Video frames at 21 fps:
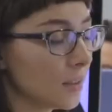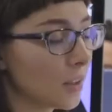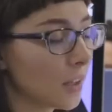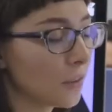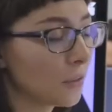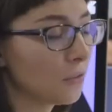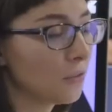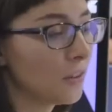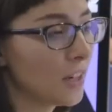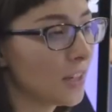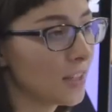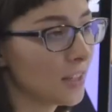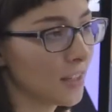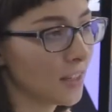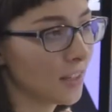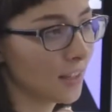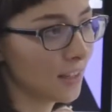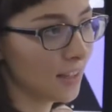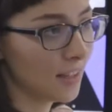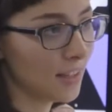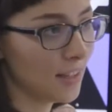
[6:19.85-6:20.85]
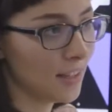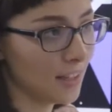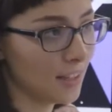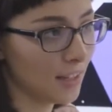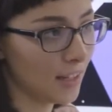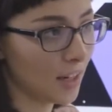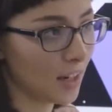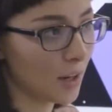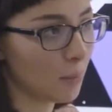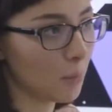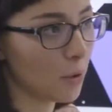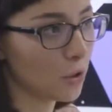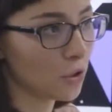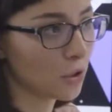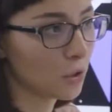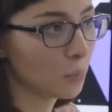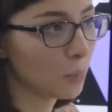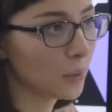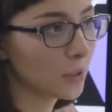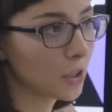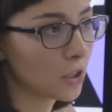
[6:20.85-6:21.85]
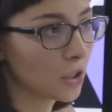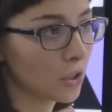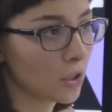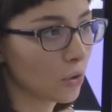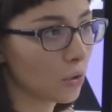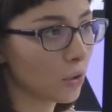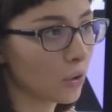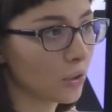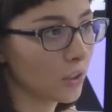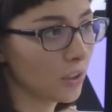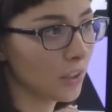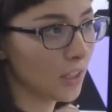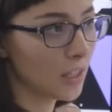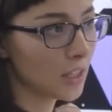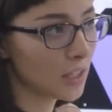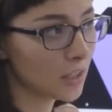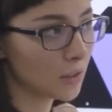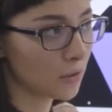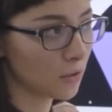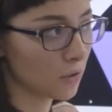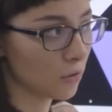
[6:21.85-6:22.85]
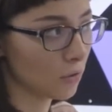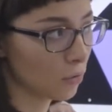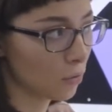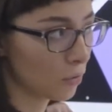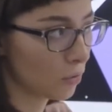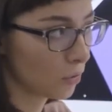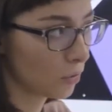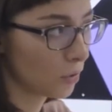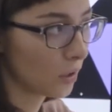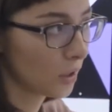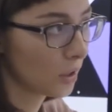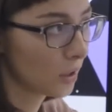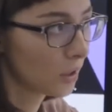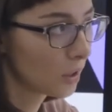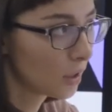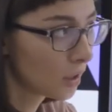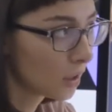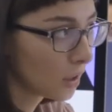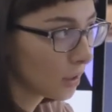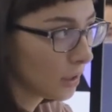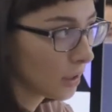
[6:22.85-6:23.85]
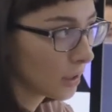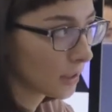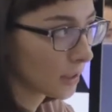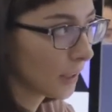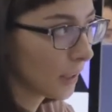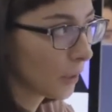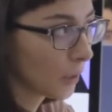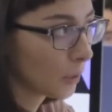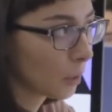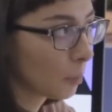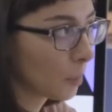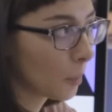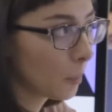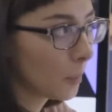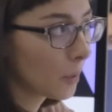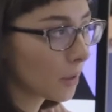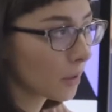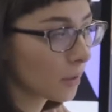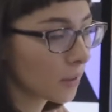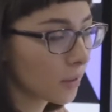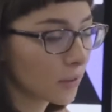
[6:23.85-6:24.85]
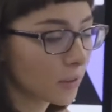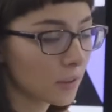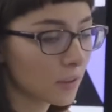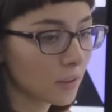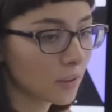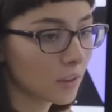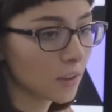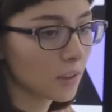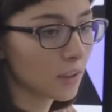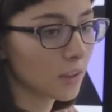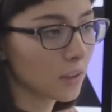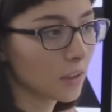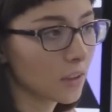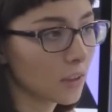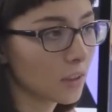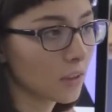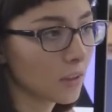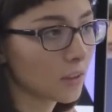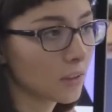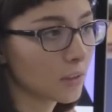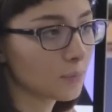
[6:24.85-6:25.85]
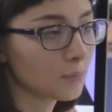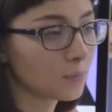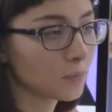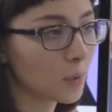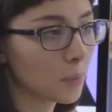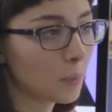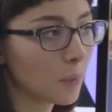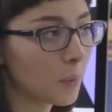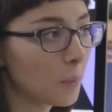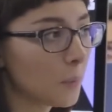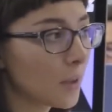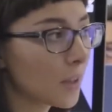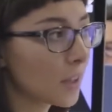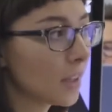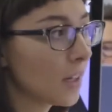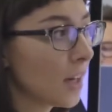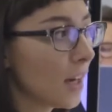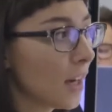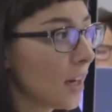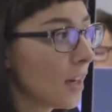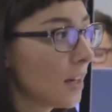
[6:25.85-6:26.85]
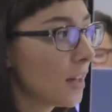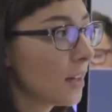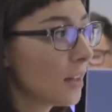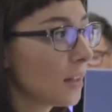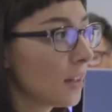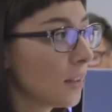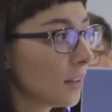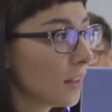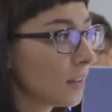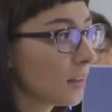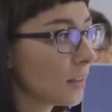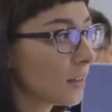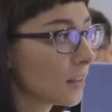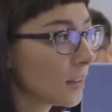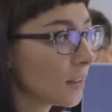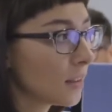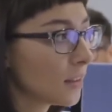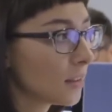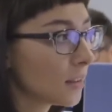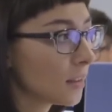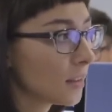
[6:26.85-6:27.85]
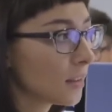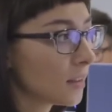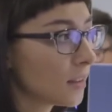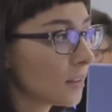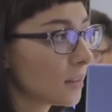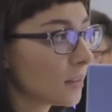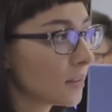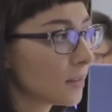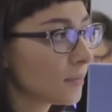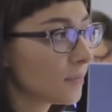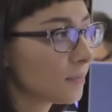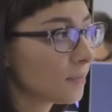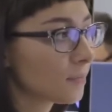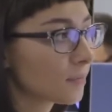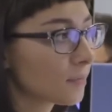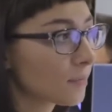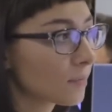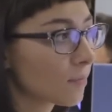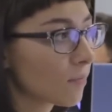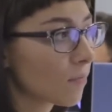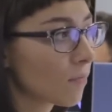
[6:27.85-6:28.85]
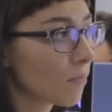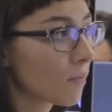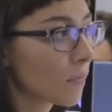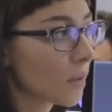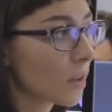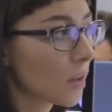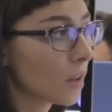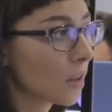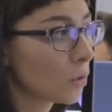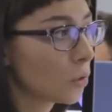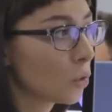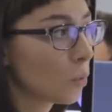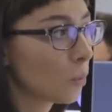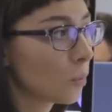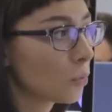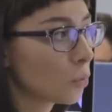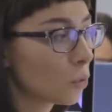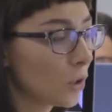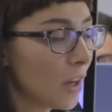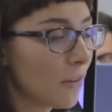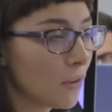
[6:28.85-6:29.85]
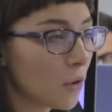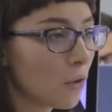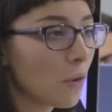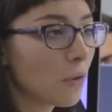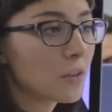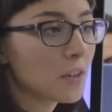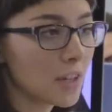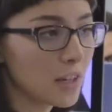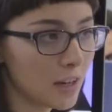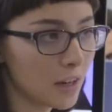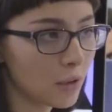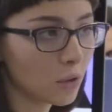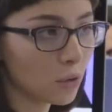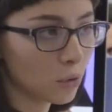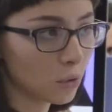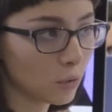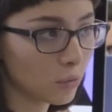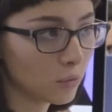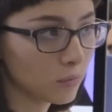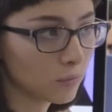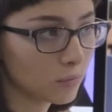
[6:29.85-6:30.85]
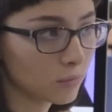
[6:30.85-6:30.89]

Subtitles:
information so that you'll start getting the thoughts in that direction, which means you're facilitating the right thoughts, which means you're giving the food for your mind, and then you're taking the right